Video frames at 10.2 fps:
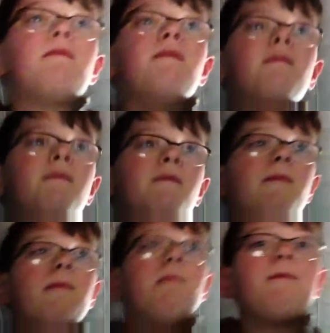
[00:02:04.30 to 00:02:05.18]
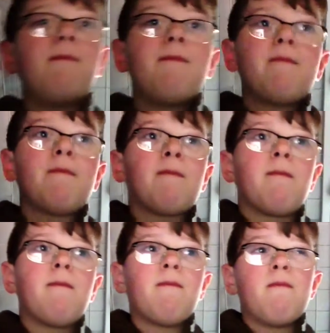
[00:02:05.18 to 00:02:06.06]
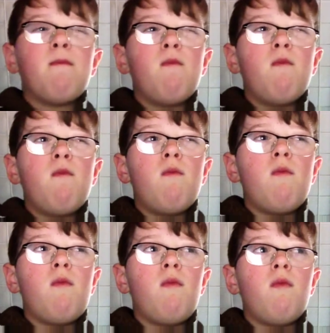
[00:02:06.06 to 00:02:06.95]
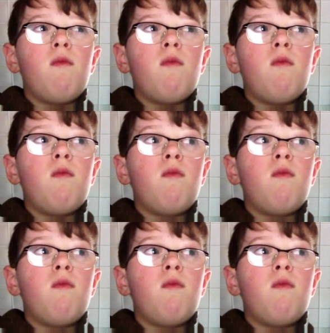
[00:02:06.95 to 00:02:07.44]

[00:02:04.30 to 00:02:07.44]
[no speech]